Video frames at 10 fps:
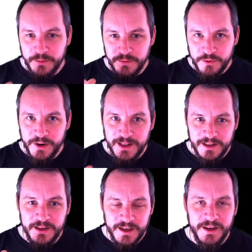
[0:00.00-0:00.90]

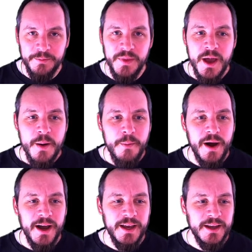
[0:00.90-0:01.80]
rattled
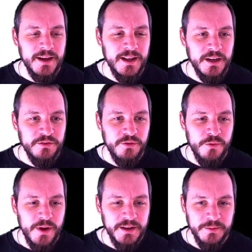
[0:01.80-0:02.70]
by a lot of
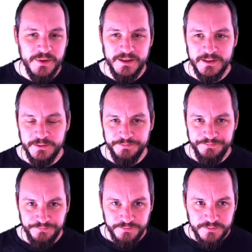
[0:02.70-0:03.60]
randomness.
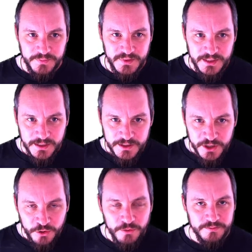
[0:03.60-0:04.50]

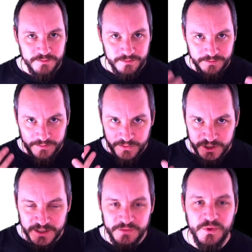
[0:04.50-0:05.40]
So
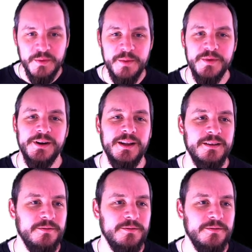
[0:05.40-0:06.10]
just remember that.